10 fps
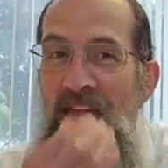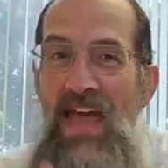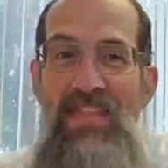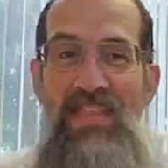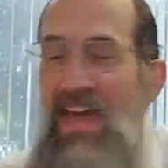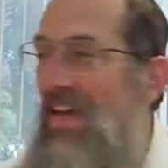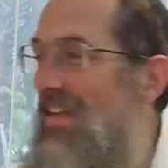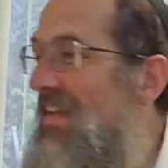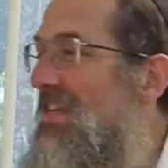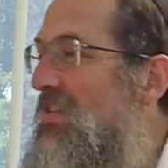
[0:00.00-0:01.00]
and that
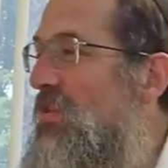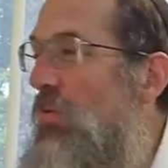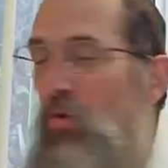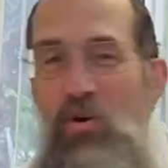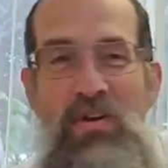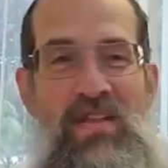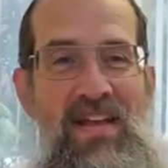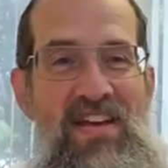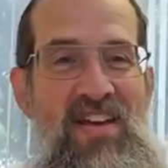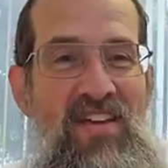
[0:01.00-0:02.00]
is the word
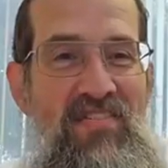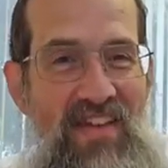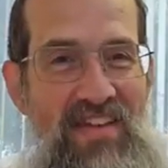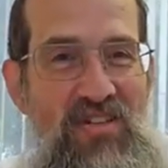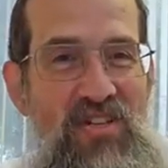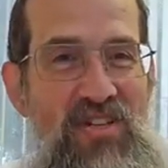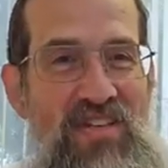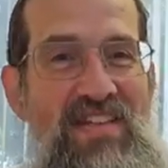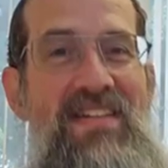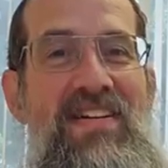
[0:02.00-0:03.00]
kvetch.
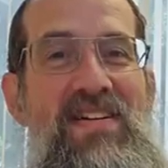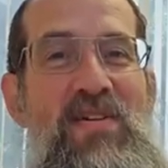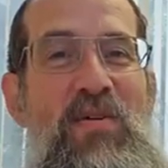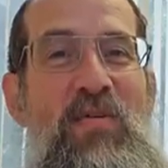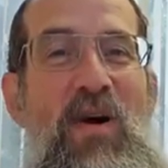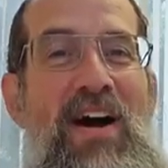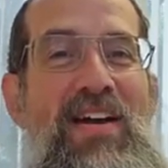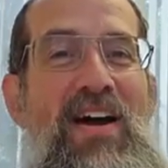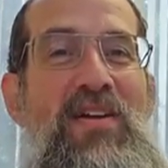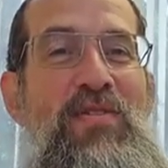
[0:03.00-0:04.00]
Why
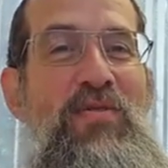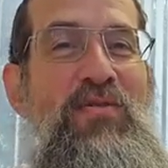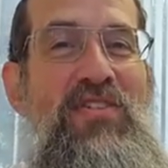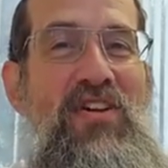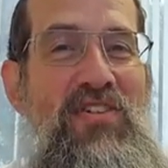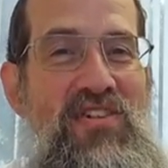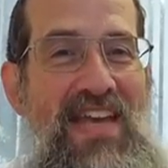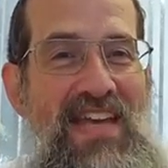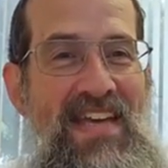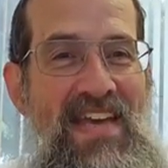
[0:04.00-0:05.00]
are you such
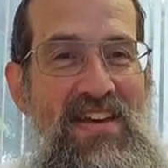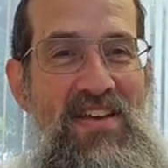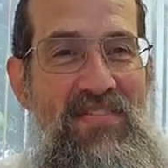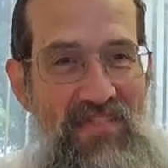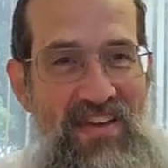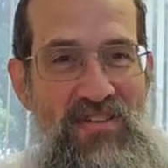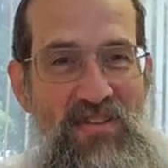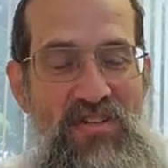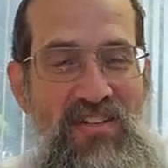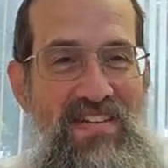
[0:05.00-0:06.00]
a
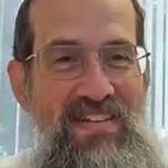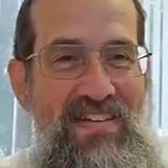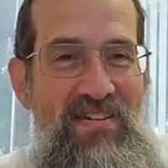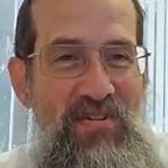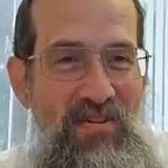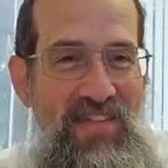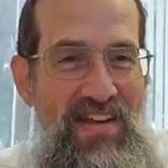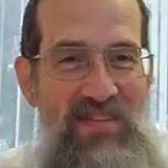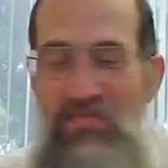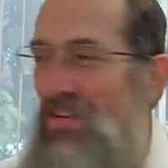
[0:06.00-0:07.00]
kvetch? Heard that
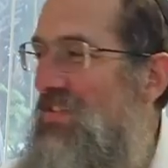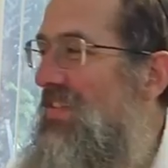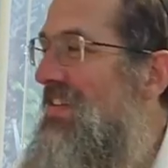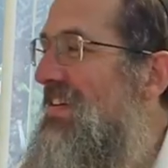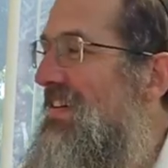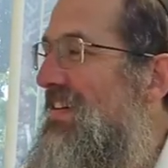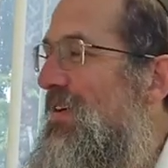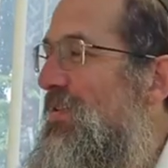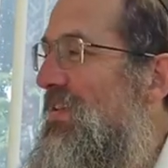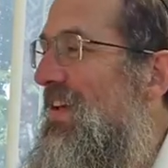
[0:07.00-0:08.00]
expression?
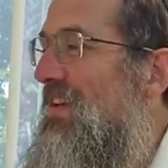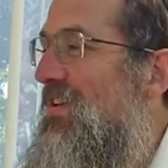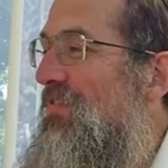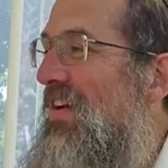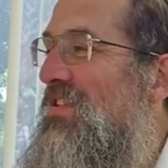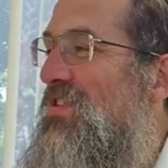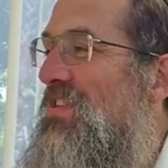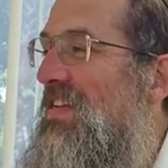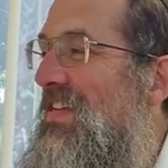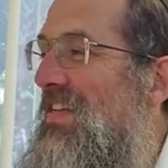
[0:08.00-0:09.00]
Okay, kvetch
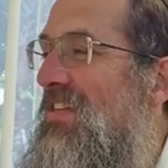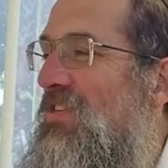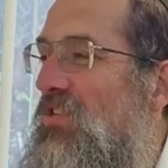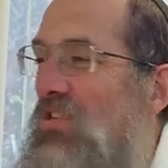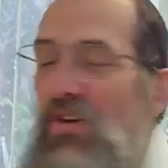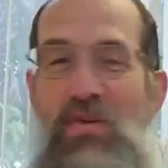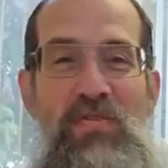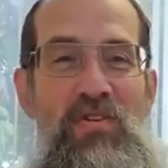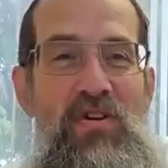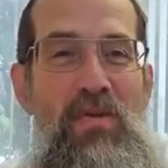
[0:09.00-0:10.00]
is the Yiddish term
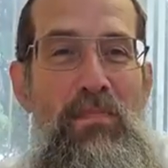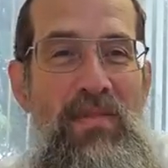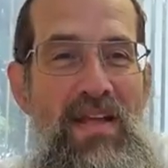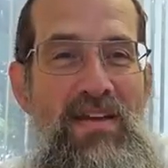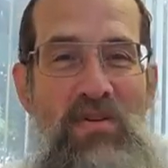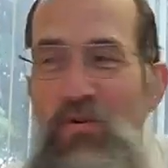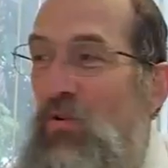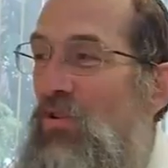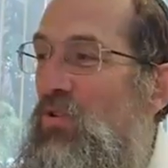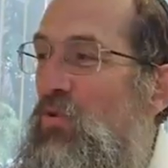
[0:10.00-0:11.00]
to complain
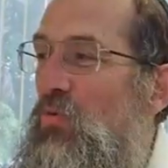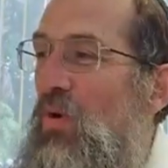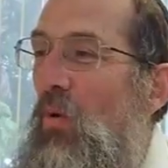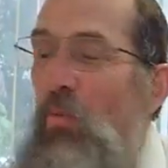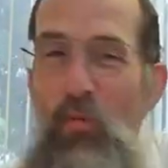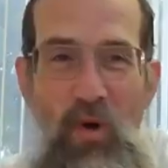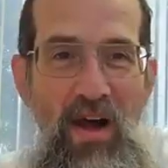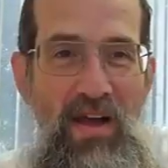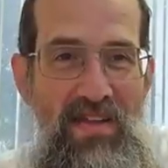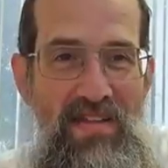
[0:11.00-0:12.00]
or to
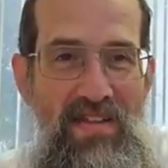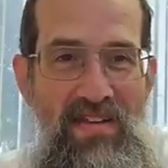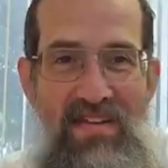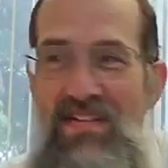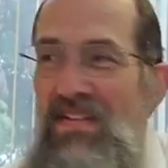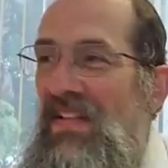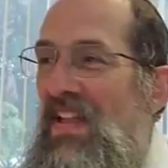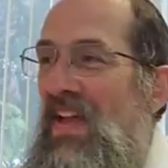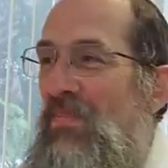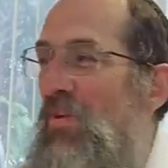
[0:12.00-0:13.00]
whine.
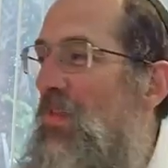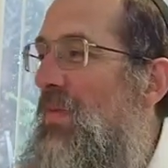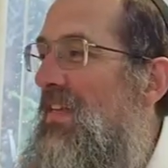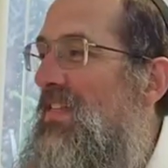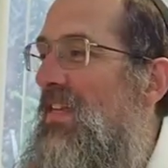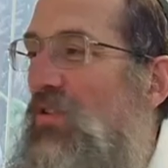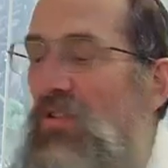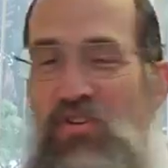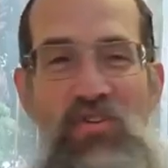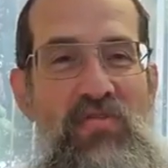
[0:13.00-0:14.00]
Mother might say
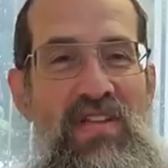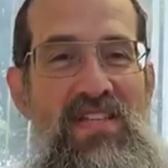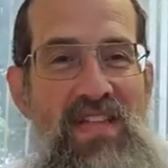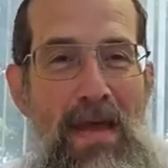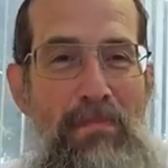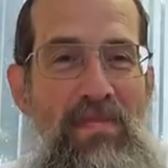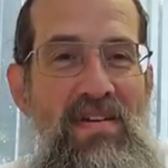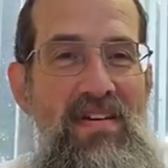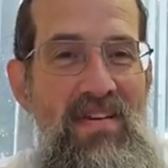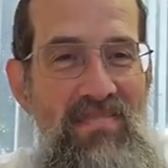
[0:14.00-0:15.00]
children, stop
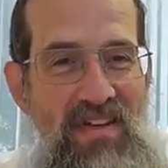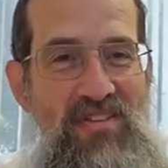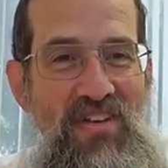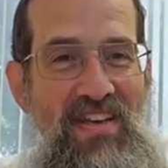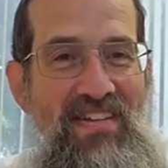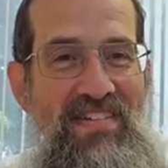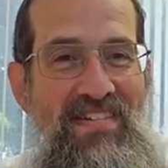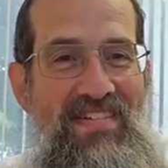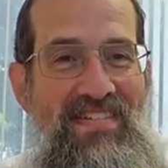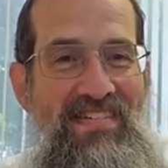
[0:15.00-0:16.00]
kvetching.
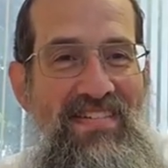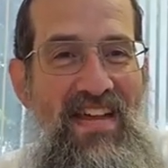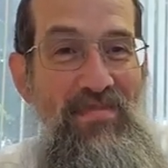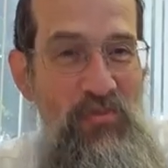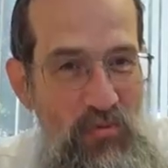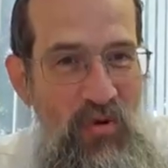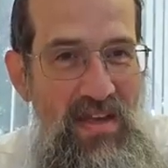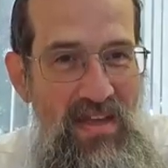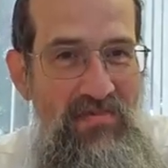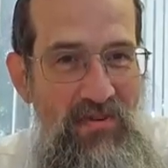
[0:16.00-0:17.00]
Have you
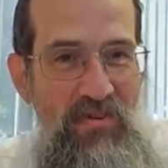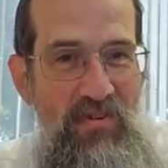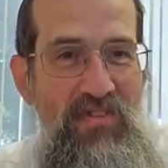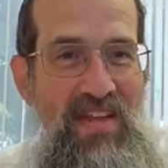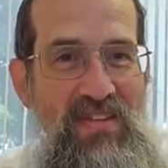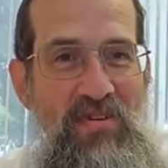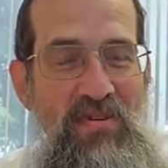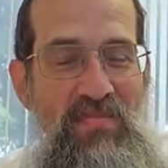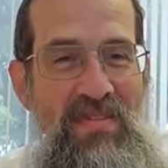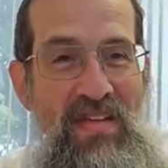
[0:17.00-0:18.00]
ever heard that
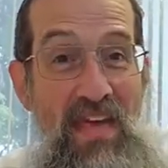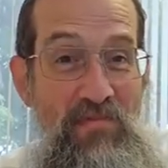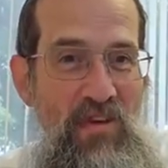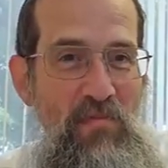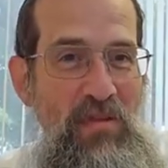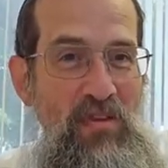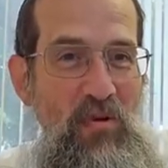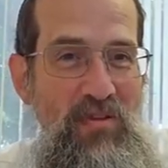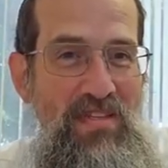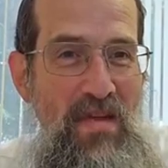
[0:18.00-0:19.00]
term? Have you ever been
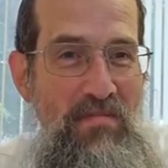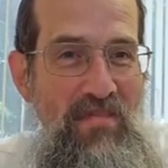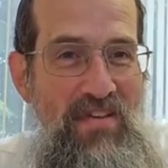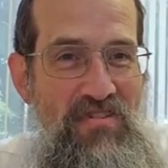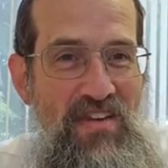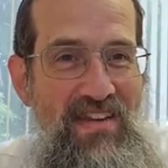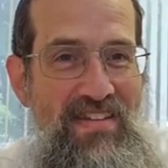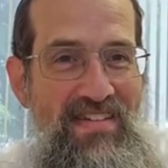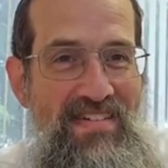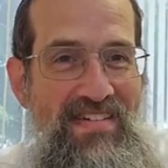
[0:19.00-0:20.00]
told stop kvetching?
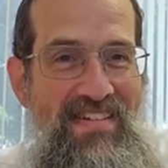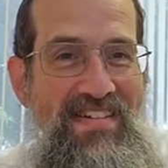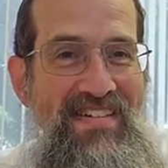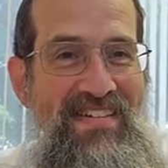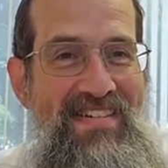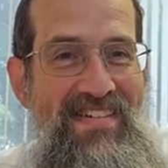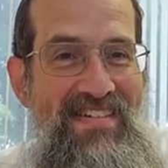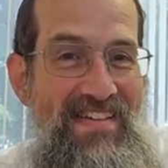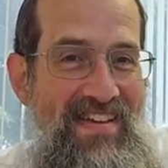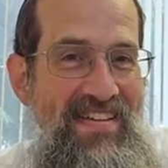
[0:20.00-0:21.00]

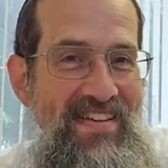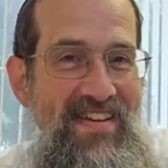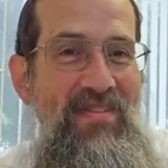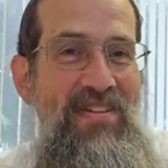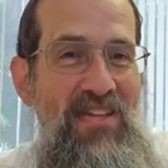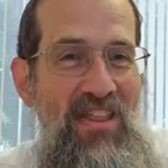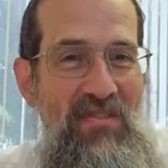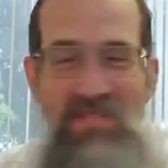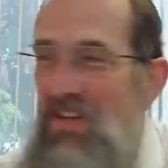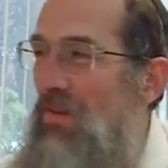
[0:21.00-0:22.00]
Okay, give us a
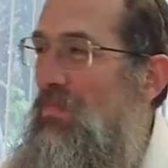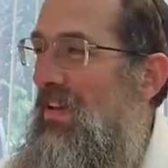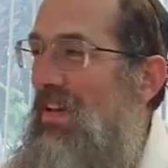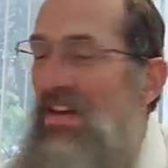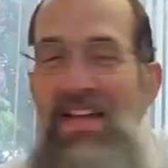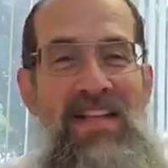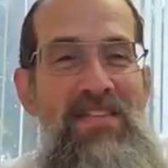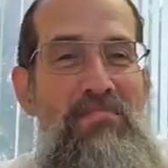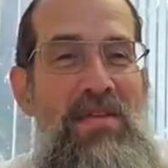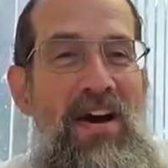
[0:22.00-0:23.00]
thumbs up.
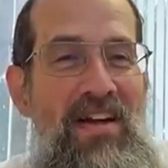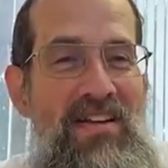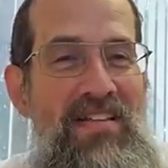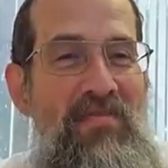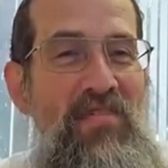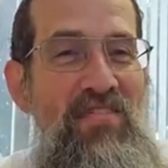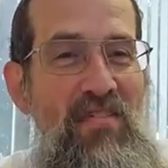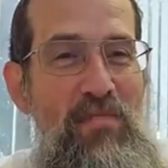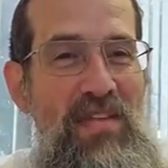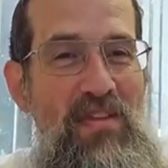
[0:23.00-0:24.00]
Let's be honest. If you've
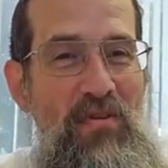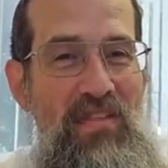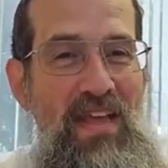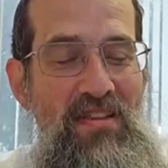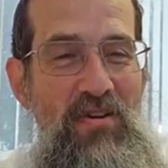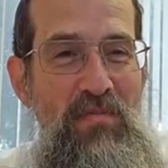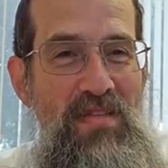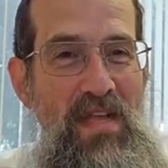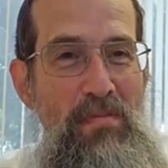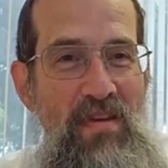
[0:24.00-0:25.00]
ever been told that term,
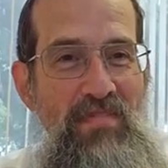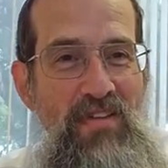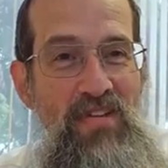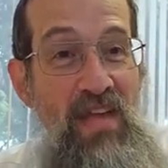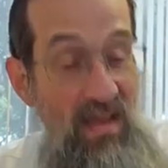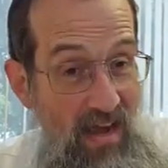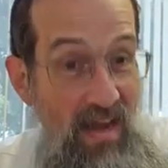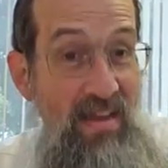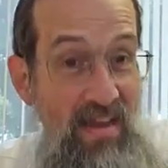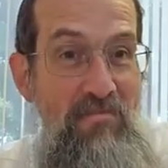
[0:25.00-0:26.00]
stop kvetching.
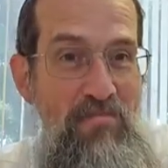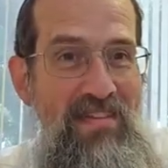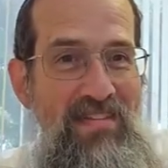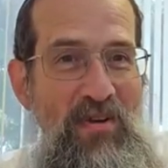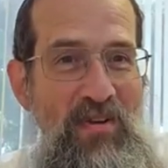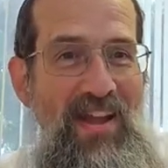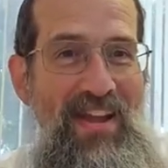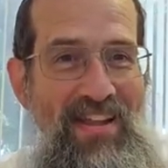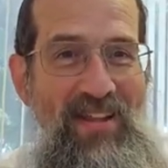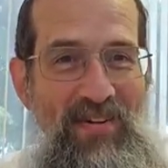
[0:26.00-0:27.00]
I have been told
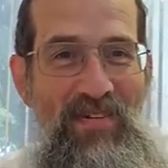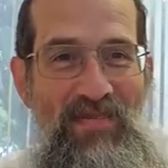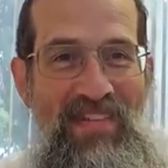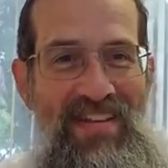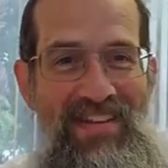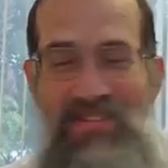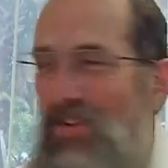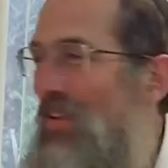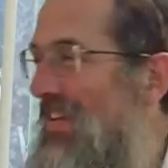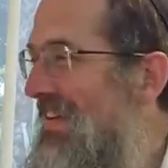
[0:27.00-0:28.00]
that term. So